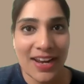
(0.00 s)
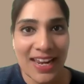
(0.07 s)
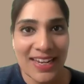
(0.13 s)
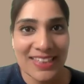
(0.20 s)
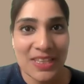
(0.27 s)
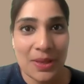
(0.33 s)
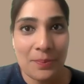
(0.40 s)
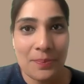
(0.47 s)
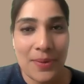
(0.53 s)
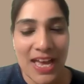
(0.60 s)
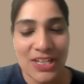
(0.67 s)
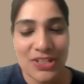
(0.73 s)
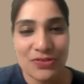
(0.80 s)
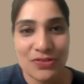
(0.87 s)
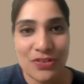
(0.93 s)
getting the
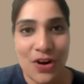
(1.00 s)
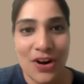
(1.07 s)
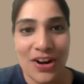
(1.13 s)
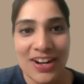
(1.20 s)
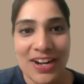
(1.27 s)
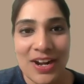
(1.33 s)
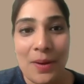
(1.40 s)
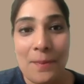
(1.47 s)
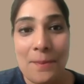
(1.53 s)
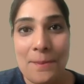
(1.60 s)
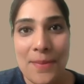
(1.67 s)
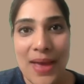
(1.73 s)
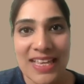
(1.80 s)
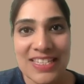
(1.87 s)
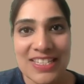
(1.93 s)
badge for
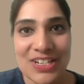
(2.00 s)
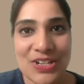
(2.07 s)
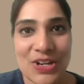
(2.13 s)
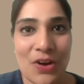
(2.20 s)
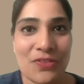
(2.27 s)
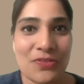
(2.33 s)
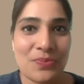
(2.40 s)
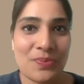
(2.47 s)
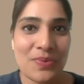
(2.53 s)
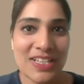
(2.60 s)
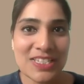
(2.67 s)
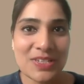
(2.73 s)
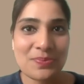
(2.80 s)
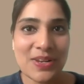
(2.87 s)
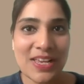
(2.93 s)
Master of
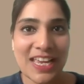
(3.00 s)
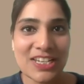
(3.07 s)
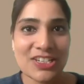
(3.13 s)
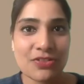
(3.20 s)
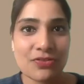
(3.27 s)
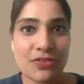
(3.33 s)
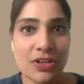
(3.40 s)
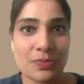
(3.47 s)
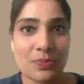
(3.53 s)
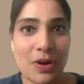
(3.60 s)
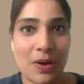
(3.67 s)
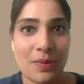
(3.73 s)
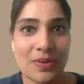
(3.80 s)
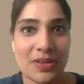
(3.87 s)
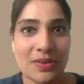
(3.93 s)
Multiplication Word
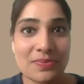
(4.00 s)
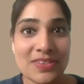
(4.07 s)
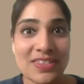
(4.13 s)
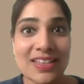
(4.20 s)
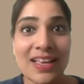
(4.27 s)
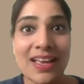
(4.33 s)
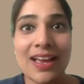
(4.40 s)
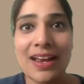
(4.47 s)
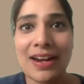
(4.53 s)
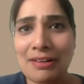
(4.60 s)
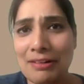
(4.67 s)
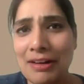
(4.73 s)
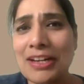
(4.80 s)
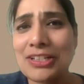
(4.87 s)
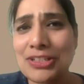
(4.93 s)
Problems.
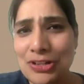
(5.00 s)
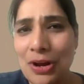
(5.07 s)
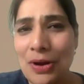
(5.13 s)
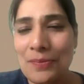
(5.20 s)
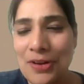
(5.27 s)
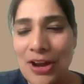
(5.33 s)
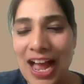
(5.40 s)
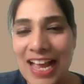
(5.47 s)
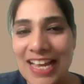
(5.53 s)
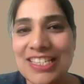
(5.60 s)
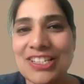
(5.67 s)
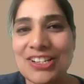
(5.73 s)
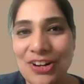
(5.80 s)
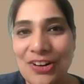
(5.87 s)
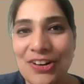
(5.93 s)
Great job
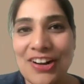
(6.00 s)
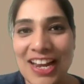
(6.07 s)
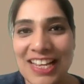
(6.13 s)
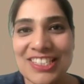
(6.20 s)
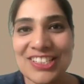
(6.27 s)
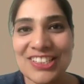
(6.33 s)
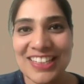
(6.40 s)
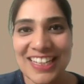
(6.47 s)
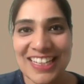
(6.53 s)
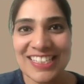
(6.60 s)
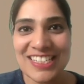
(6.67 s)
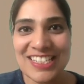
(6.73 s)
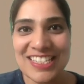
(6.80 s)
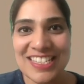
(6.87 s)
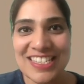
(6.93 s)
guys,
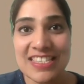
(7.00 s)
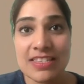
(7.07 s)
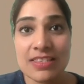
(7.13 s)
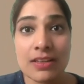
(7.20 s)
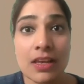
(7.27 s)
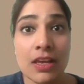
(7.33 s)
congratulations!